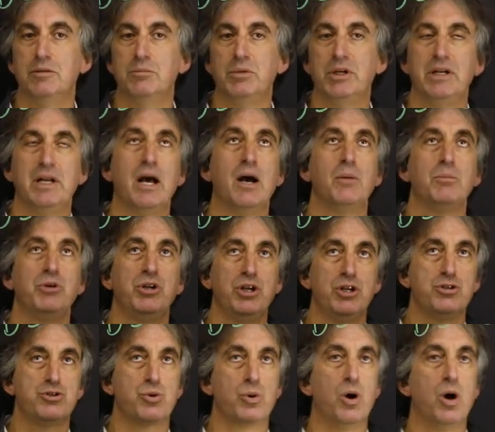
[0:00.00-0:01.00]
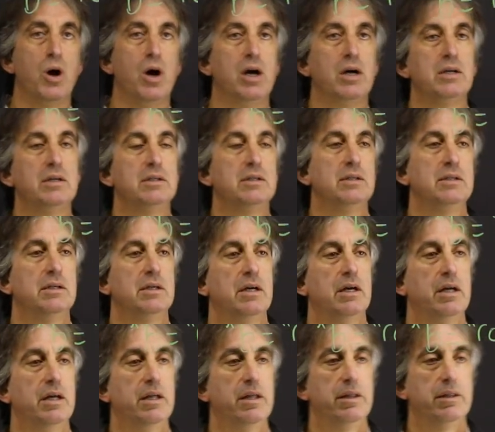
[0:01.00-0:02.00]
but now I'm going to draw
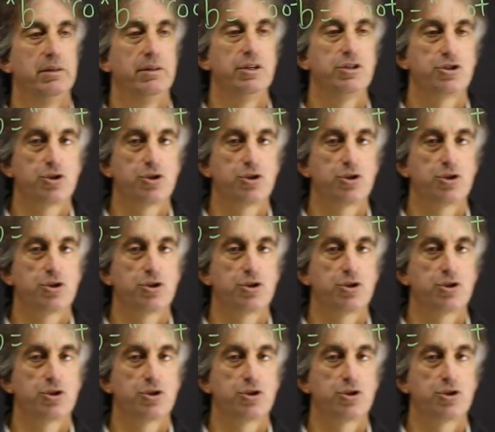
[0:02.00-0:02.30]
the